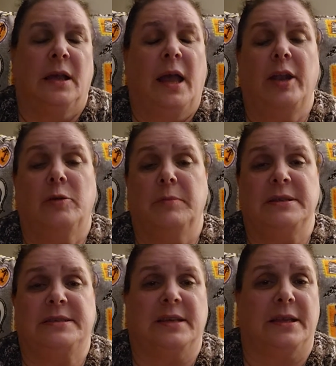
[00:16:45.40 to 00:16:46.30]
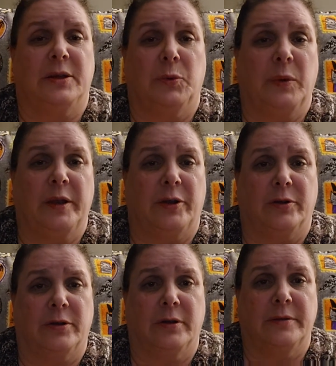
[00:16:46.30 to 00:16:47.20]
I don't miss the
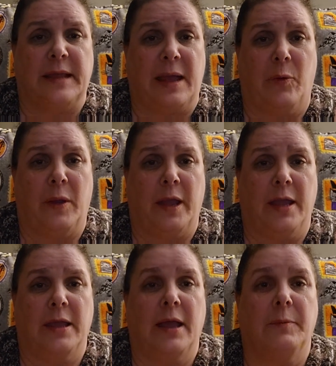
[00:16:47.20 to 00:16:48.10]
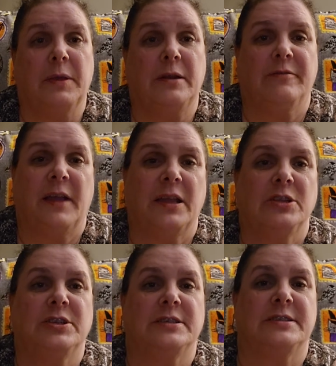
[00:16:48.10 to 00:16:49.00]
winter that way. I mean, if I
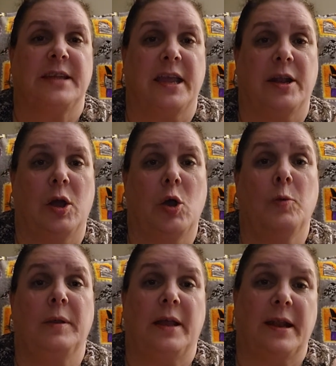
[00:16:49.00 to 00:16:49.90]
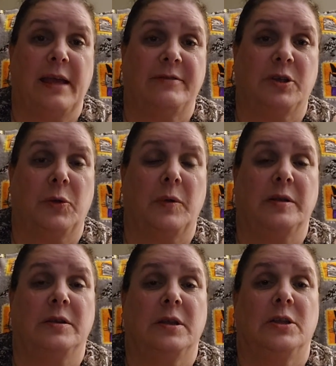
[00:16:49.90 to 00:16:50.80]
could just stay at home and not have to go
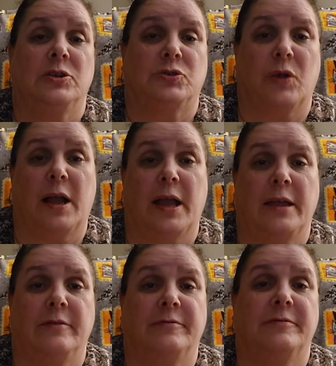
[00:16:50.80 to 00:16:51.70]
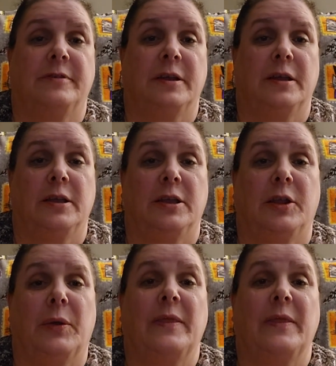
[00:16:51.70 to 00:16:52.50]
and drive, you know.